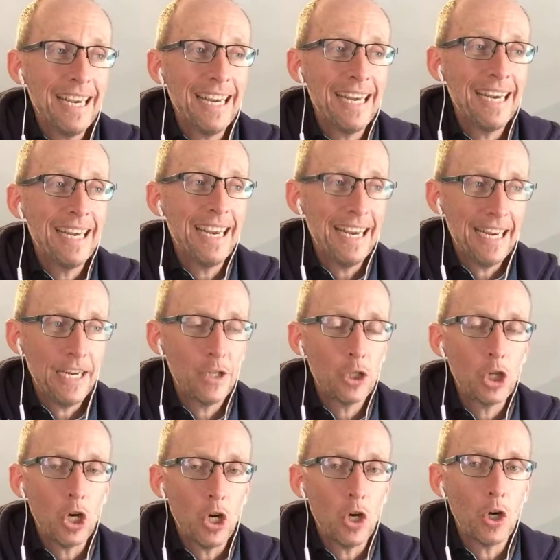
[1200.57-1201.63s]

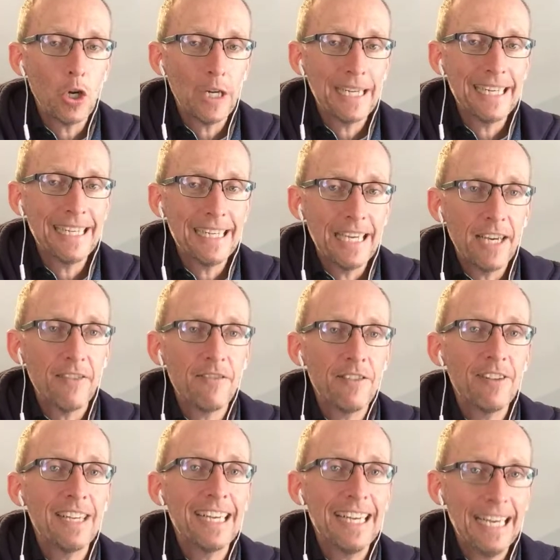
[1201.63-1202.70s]

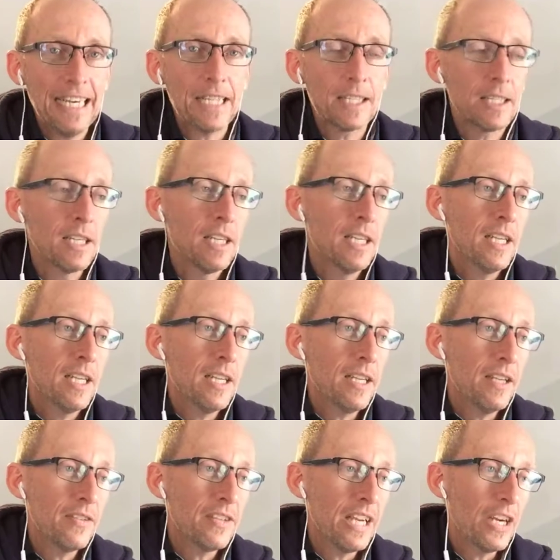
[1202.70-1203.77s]
Ahrefs,
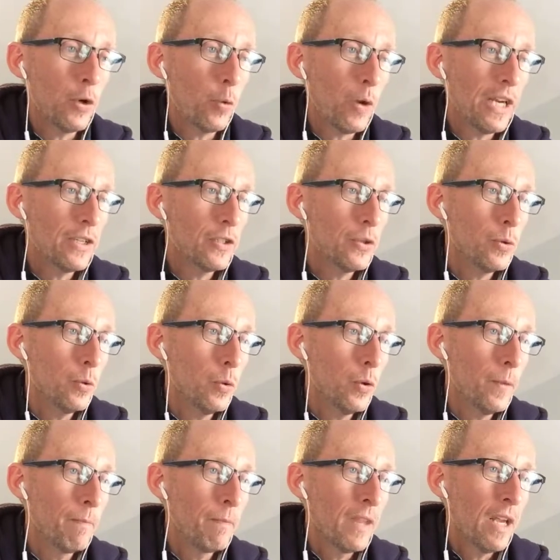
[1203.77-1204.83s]
is a great
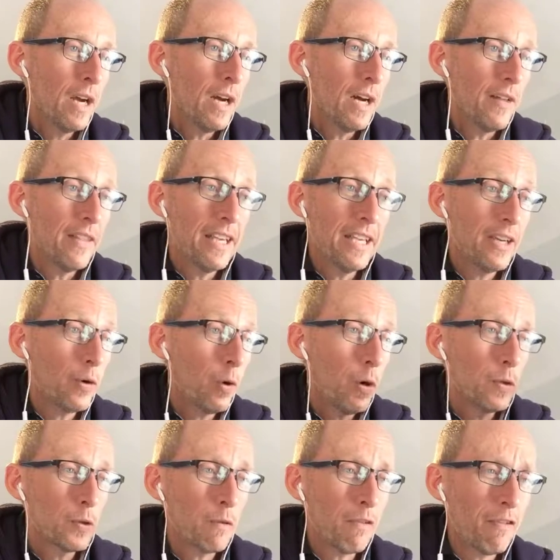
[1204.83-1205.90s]
tool. It
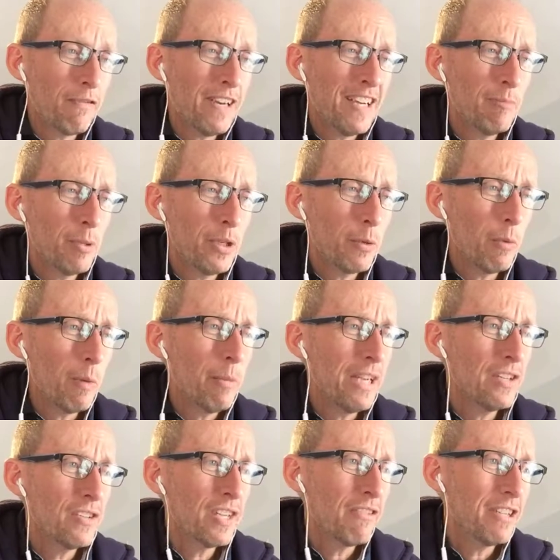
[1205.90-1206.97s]
crawls over 5 billion web
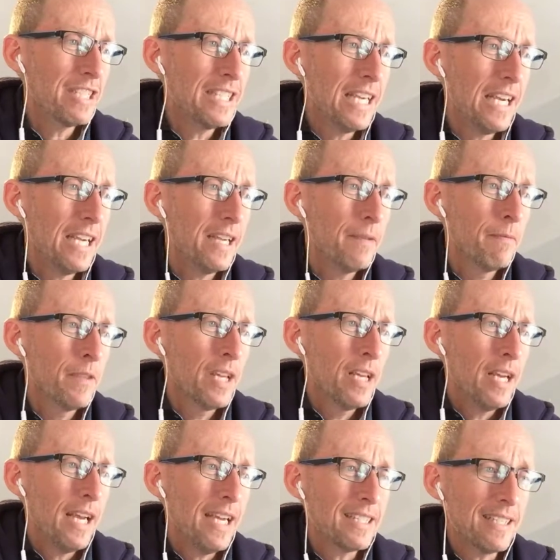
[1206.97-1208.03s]
pages every day,
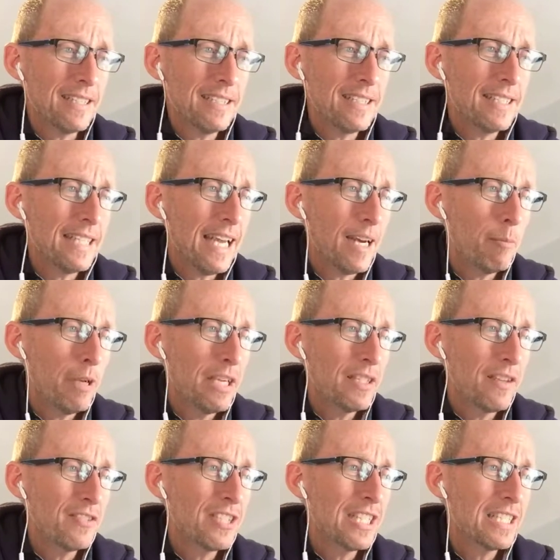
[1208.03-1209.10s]
has a
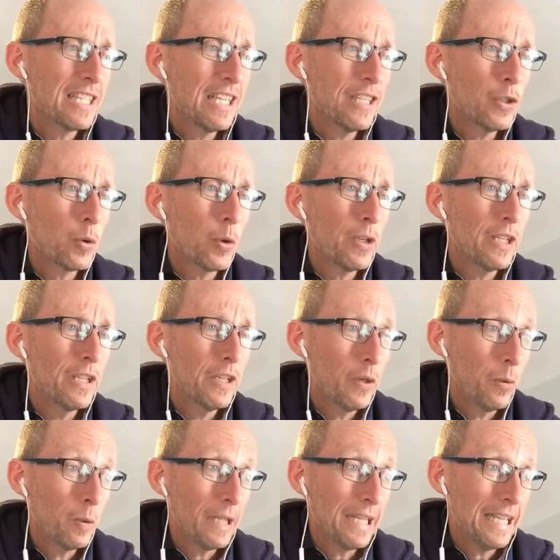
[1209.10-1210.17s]
database of 16 trillion
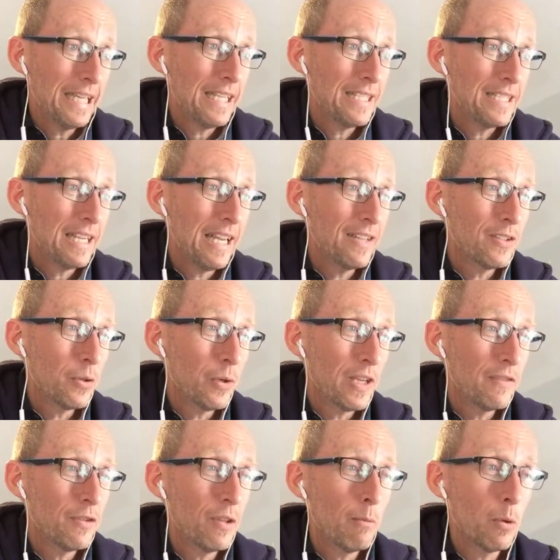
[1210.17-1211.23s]
known links, and so it
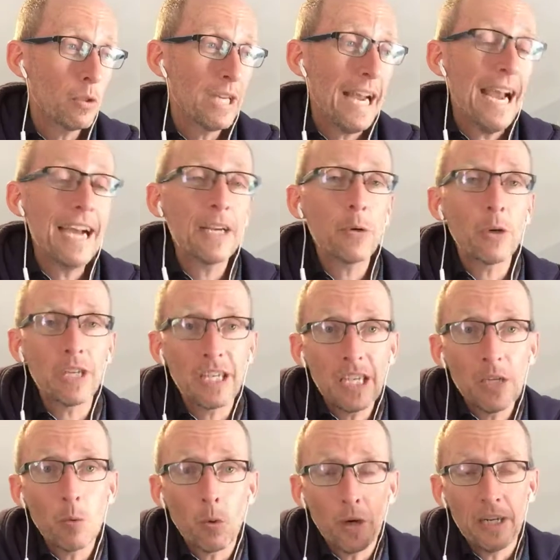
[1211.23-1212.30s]
gives you the most accurate
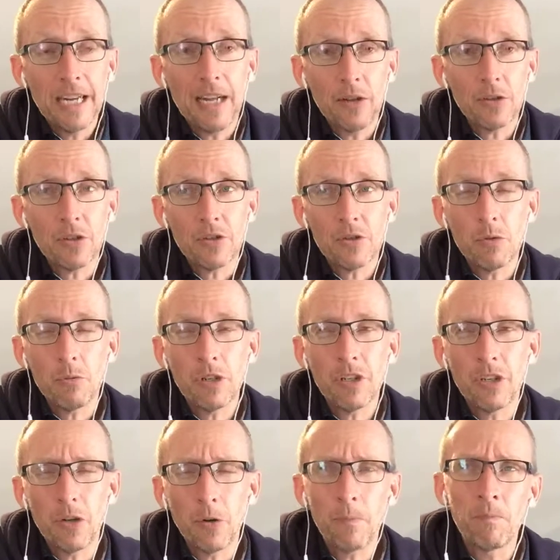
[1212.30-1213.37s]
keyword analysis. You want to
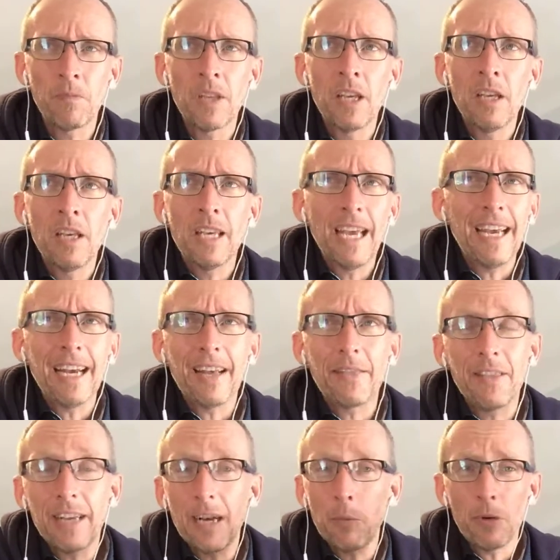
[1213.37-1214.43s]
know, hey, I
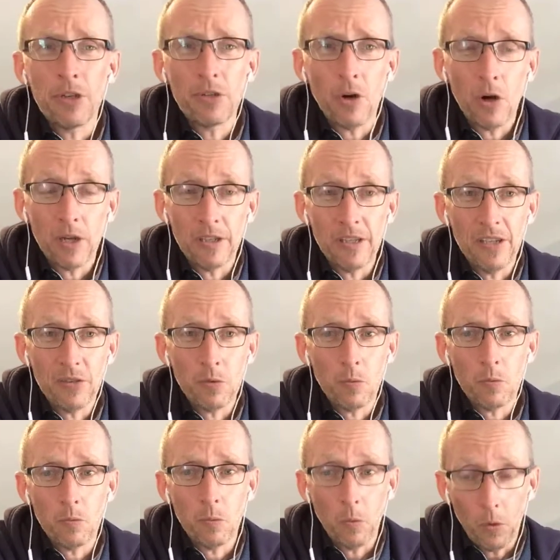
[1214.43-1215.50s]
think I want to target this
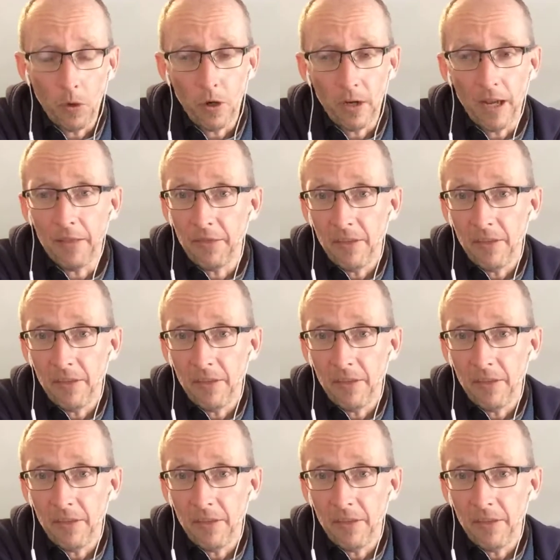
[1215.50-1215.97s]
word,